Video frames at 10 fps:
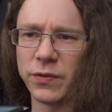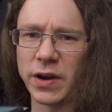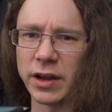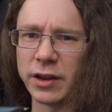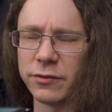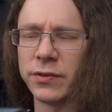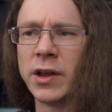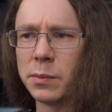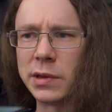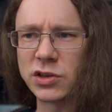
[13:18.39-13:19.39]
5
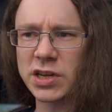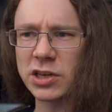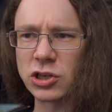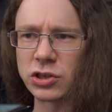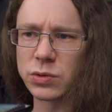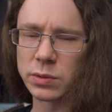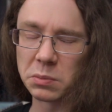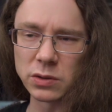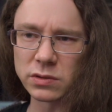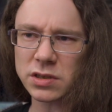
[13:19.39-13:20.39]
mutations with
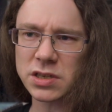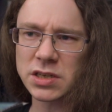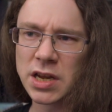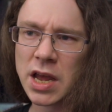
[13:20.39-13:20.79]
Mutants,